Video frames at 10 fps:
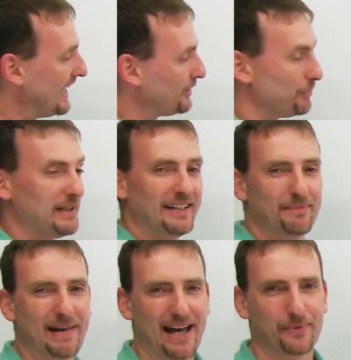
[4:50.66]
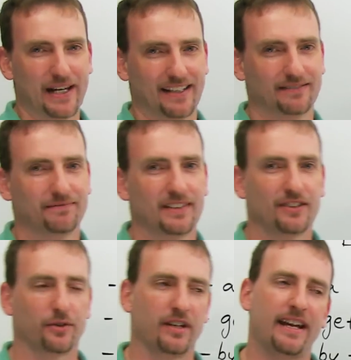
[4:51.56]
To be in a bad way.
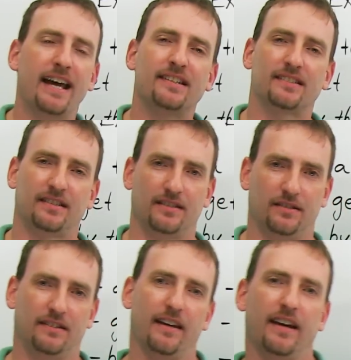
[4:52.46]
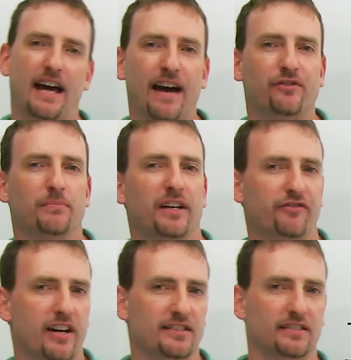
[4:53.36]
So the next day, after my
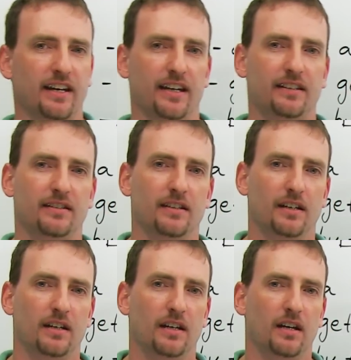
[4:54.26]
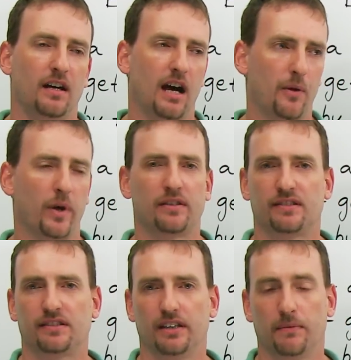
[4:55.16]
friend's date, I went to
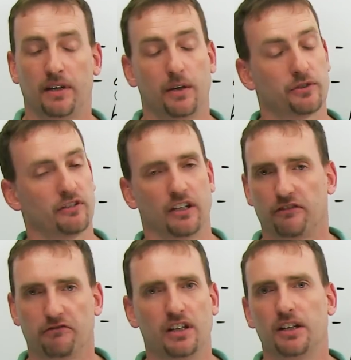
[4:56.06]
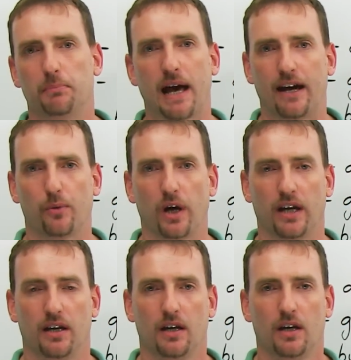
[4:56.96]
see him and he was in a really bad
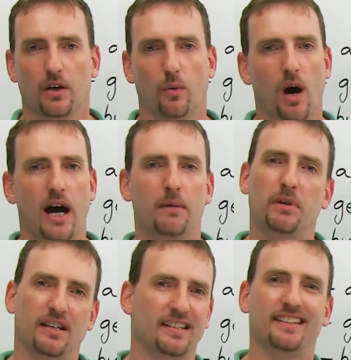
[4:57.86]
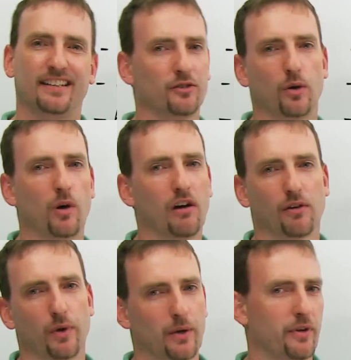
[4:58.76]
way. Why? Because he didn't go all
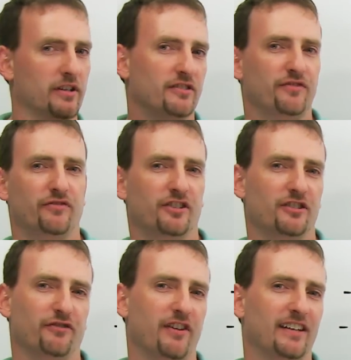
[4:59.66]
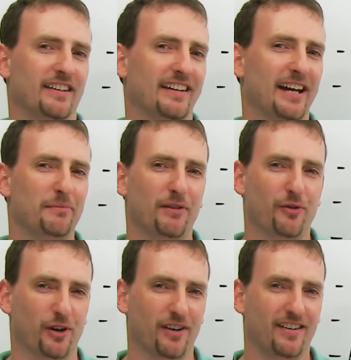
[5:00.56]
the way with his girlfriend the night
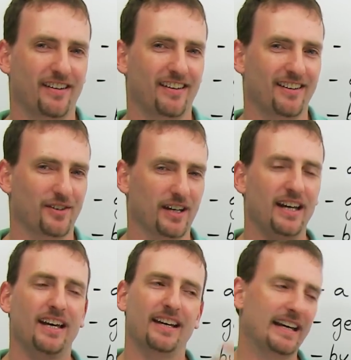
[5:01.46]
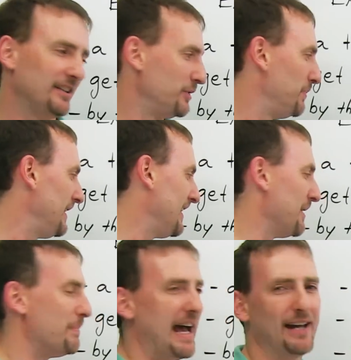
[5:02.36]
before. Okay? To be in
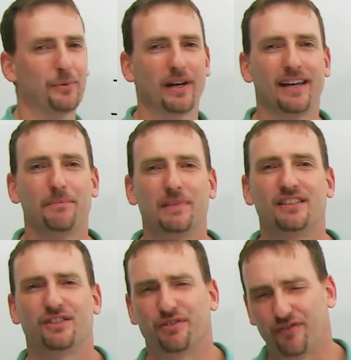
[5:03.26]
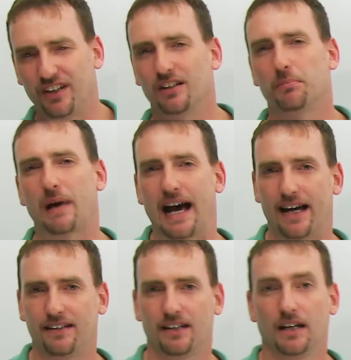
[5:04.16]
a bad way means to feel
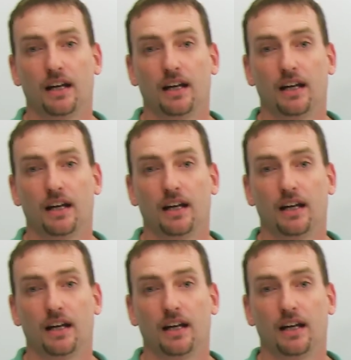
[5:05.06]
bad.